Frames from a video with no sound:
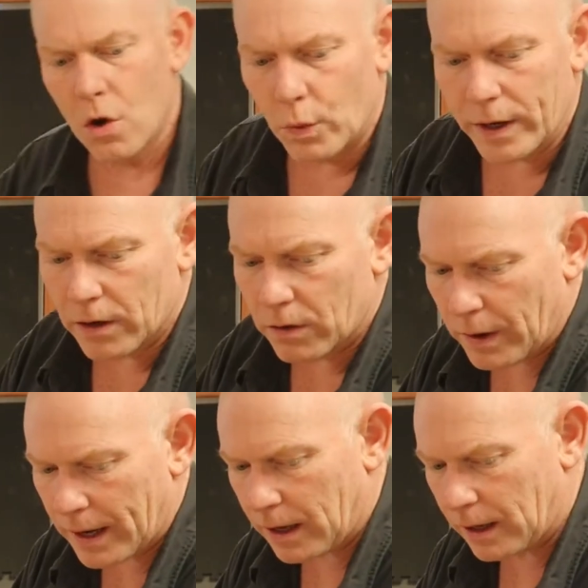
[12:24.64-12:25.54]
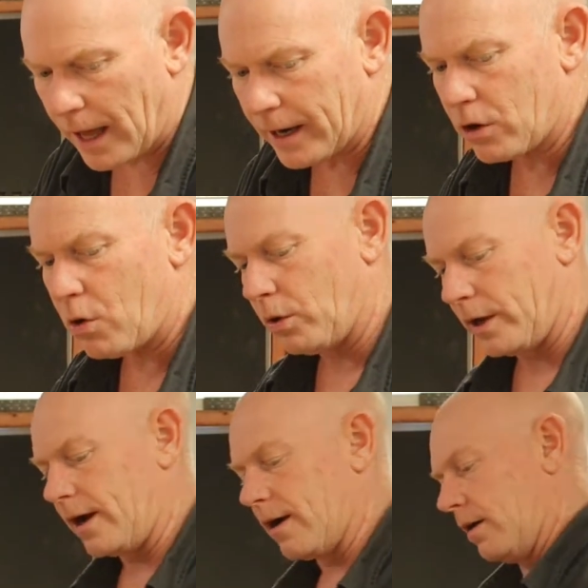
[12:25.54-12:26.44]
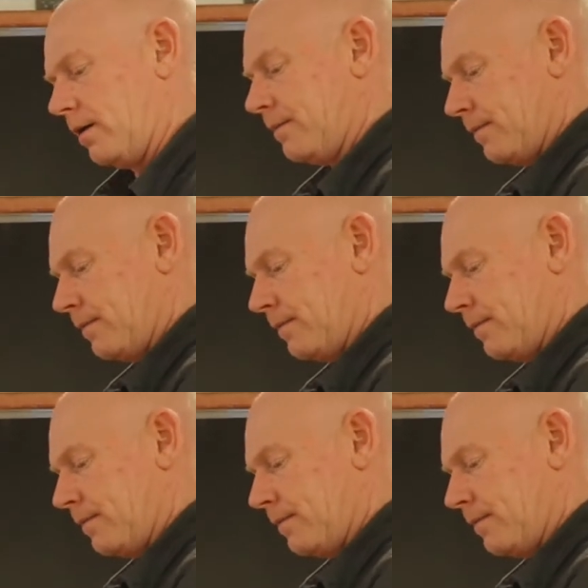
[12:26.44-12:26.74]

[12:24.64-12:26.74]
We don't want a lot of cold air